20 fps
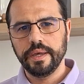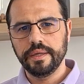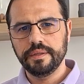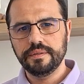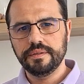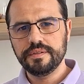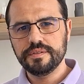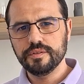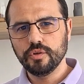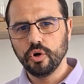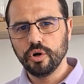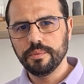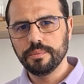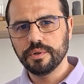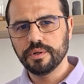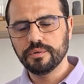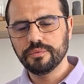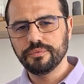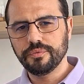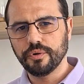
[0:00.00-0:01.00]
It is
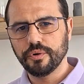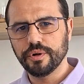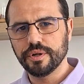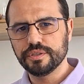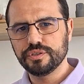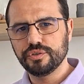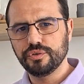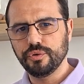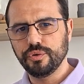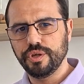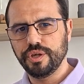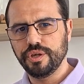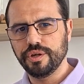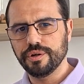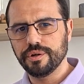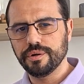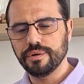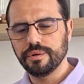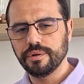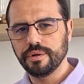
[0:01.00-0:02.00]
normal for us to
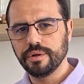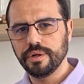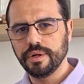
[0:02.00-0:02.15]
hear